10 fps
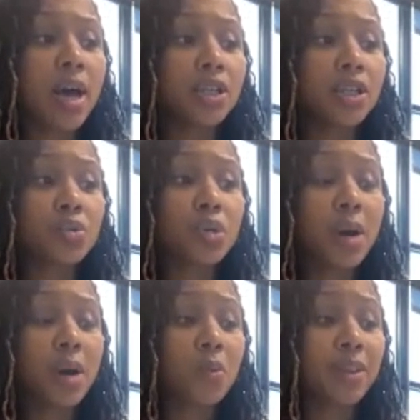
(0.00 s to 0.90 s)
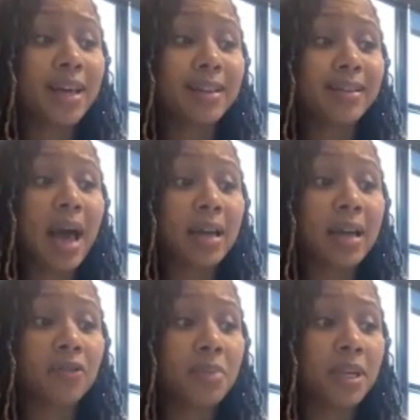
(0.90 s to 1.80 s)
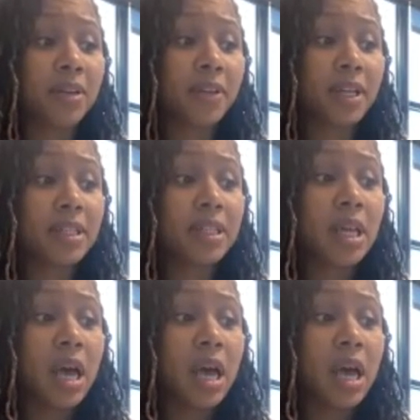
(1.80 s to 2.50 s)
do come with a lot of benefits.